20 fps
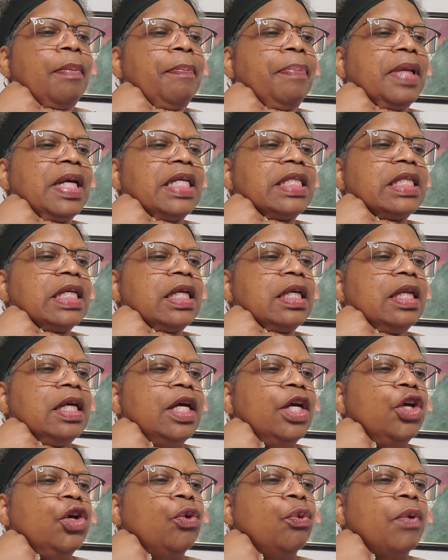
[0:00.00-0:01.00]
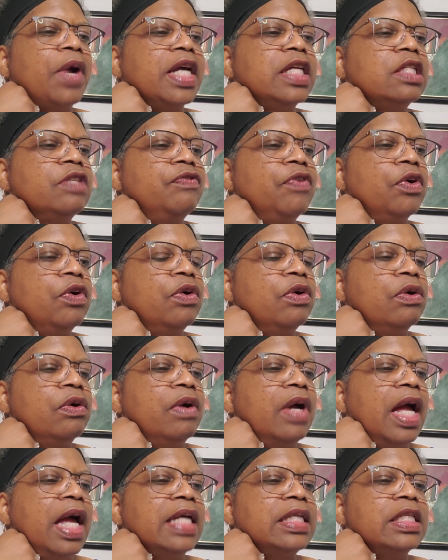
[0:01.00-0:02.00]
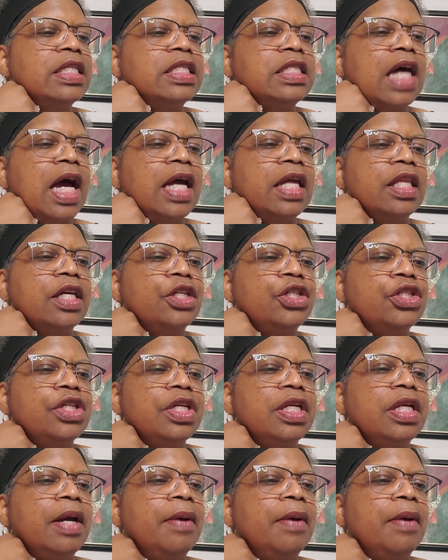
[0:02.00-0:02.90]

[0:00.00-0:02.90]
pleasingly graceful and stylish in